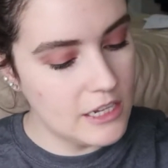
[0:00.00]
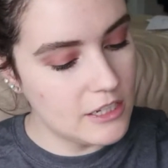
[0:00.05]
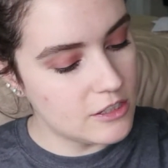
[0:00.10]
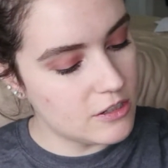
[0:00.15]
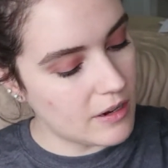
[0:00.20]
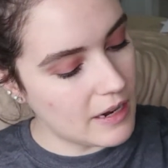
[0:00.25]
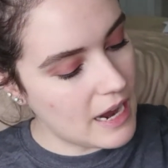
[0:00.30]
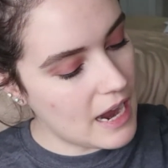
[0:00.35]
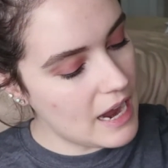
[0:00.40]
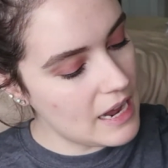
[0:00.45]

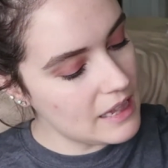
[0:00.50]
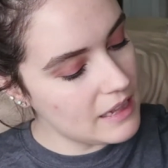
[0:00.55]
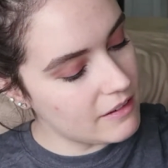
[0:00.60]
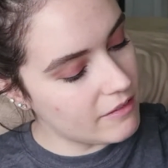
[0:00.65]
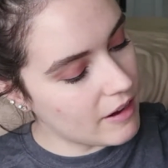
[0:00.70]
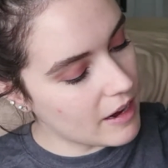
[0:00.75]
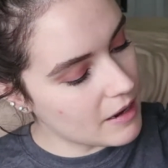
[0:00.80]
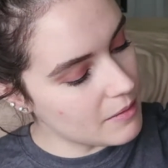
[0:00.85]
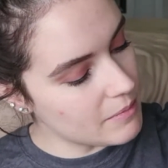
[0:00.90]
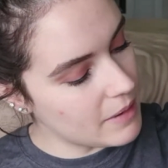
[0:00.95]
So I highly
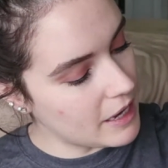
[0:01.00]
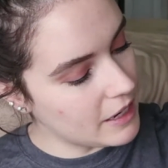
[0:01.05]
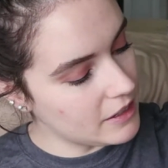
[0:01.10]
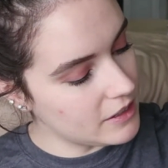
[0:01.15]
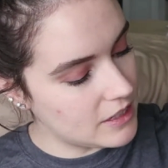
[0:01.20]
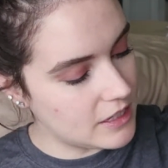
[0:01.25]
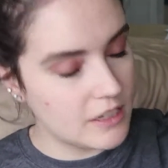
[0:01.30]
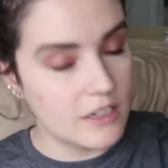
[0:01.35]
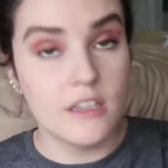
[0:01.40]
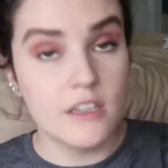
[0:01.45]

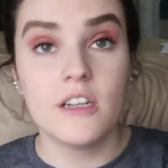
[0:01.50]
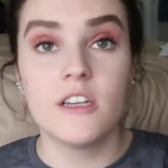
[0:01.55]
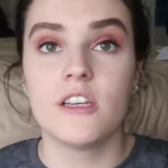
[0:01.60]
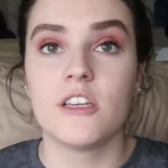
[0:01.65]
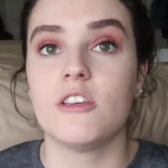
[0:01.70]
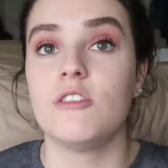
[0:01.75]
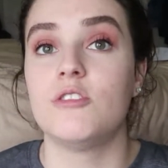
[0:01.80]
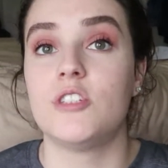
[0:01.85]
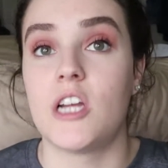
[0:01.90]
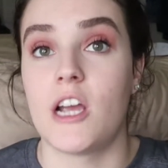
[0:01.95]
recommend
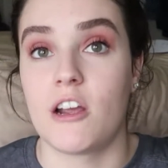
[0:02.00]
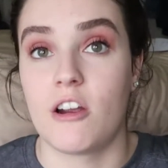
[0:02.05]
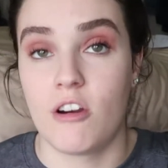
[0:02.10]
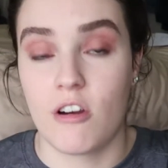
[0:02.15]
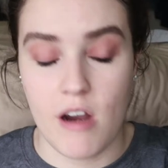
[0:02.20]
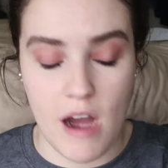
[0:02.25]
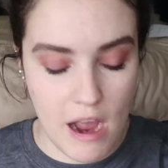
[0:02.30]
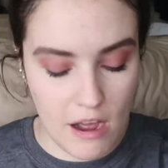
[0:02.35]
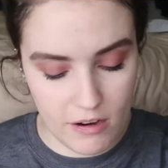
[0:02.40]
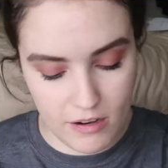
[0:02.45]
you check
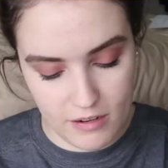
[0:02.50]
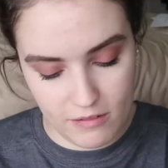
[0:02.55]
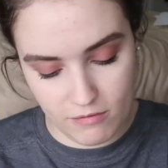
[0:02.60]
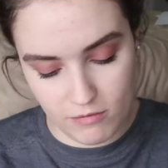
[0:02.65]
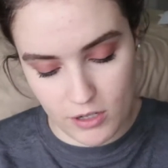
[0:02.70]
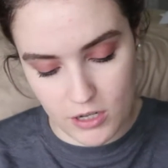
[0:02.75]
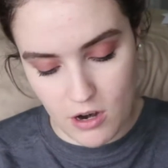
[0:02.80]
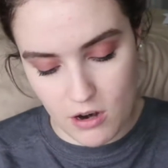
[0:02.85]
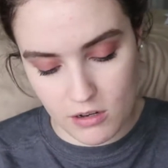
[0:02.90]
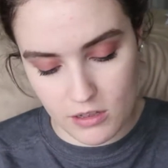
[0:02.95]
her out
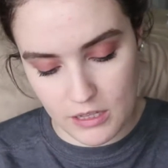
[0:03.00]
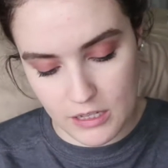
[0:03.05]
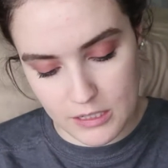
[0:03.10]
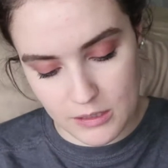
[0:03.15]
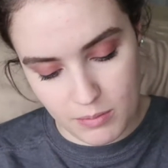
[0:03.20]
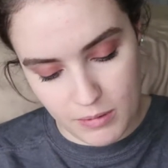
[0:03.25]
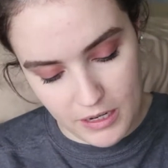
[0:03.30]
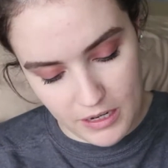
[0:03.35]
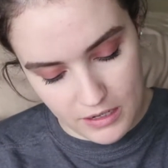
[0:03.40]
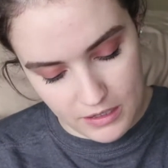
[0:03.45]
regardless,
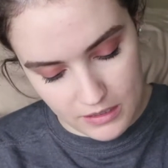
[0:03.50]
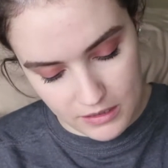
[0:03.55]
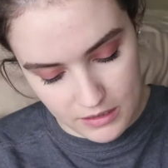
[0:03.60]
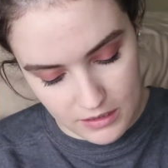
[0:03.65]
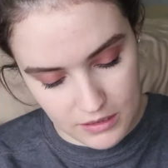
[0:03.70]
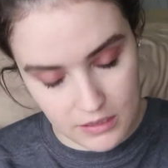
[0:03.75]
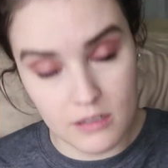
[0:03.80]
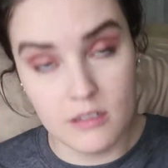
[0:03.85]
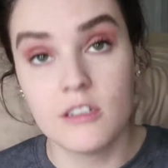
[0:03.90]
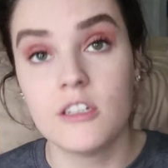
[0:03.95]

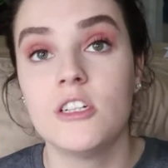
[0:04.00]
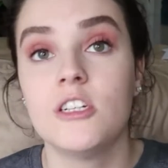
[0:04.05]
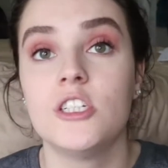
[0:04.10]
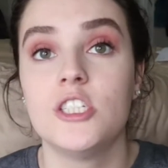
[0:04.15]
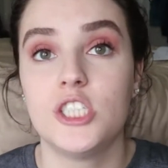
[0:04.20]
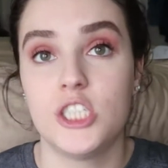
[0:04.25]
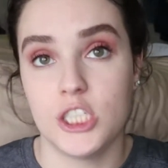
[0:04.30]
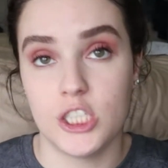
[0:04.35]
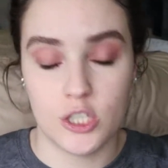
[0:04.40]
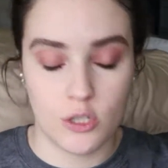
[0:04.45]
because
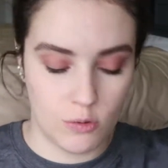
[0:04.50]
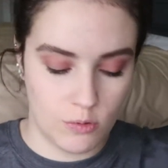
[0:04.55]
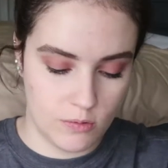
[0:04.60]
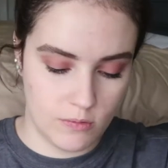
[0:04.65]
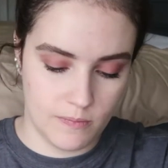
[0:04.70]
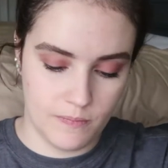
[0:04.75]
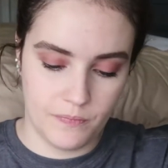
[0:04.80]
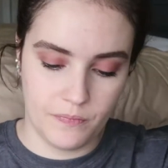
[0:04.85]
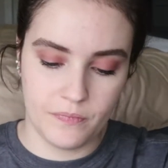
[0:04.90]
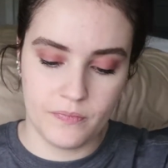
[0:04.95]
she's cool.
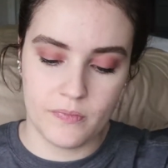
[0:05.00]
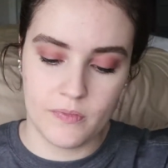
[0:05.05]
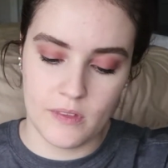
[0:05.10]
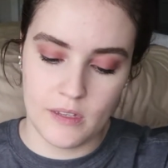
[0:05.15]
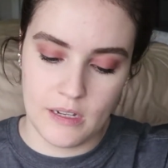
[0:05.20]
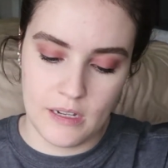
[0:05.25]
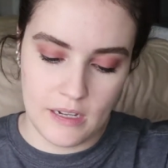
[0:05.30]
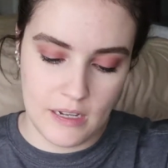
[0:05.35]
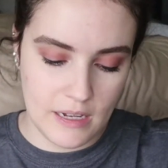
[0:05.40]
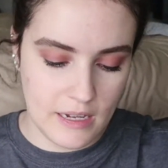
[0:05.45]

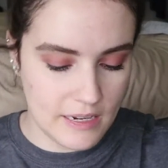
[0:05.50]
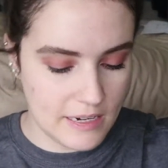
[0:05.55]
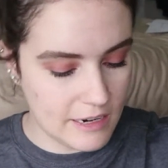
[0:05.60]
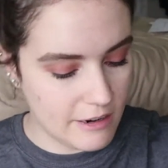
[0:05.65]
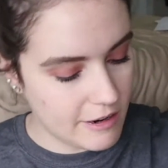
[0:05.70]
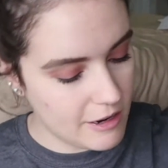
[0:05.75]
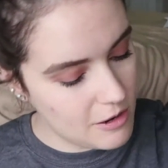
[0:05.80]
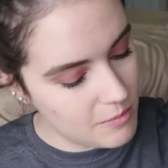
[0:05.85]
Now I